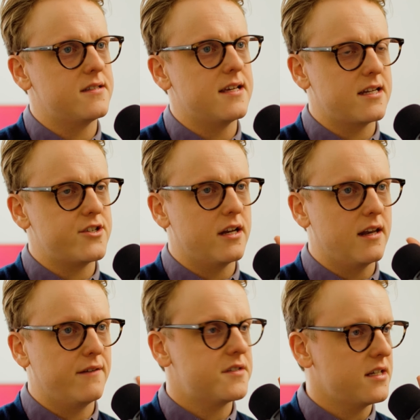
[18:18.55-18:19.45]
there's actually a
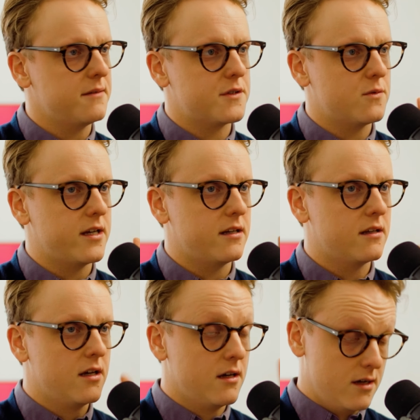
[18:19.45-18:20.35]
love scene between
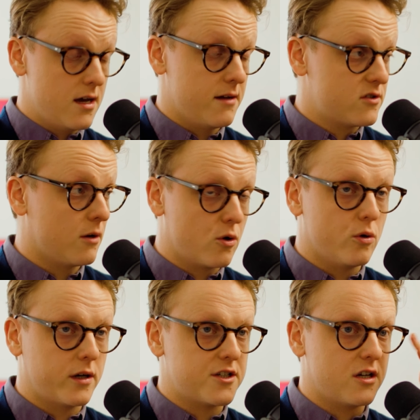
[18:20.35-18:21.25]
Tom
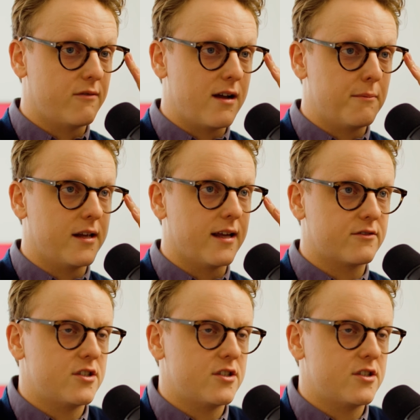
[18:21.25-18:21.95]
Courtenay and Charlotte Rampling.